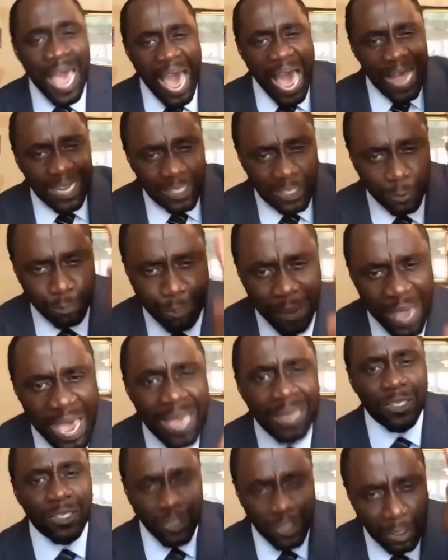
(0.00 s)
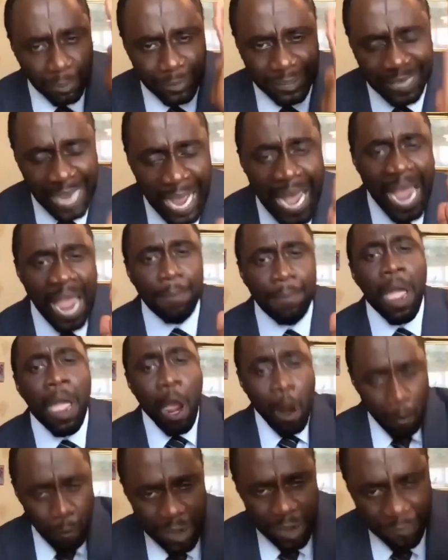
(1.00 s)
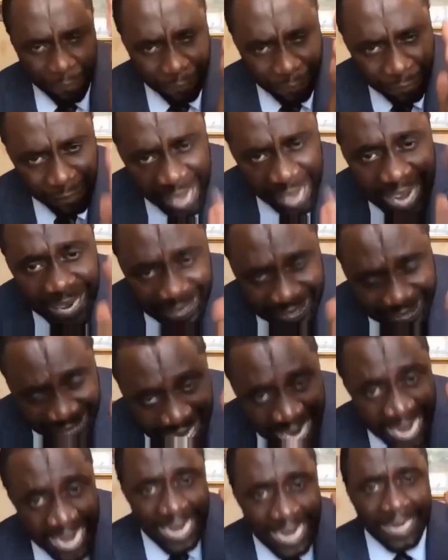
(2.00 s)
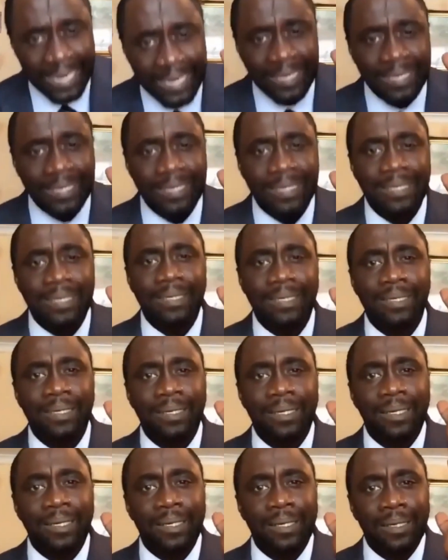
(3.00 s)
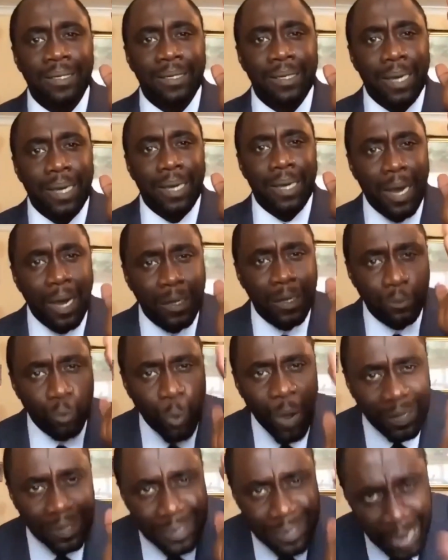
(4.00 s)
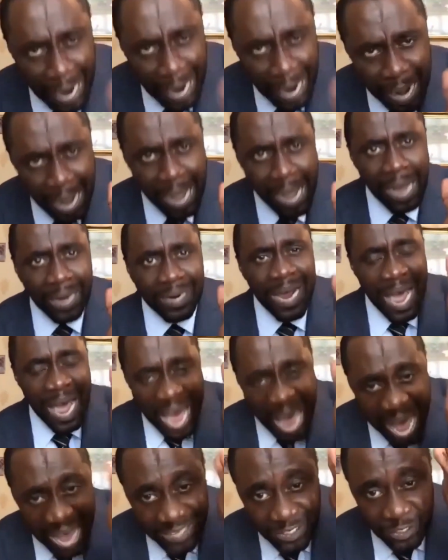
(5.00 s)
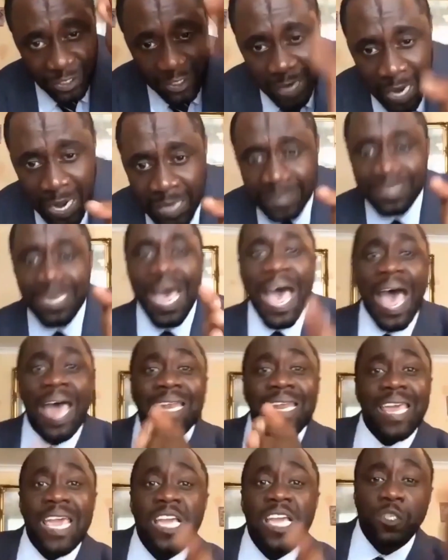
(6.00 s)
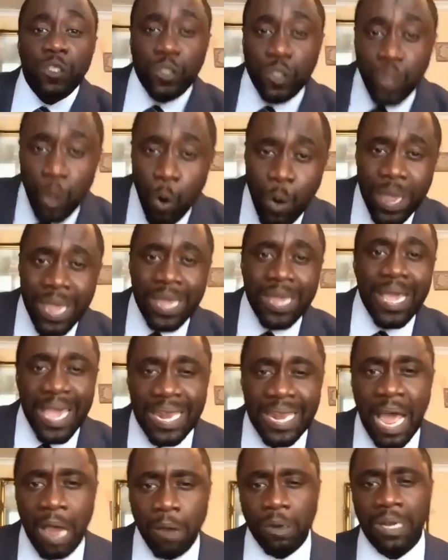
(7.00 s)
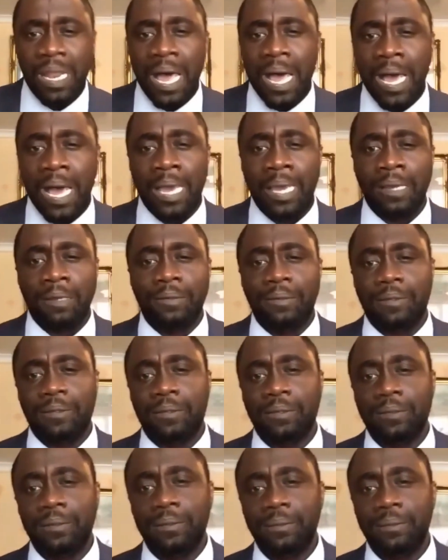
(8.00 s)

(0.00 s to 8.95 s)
and spend some time reflecting on what God has done and is doing in our lives.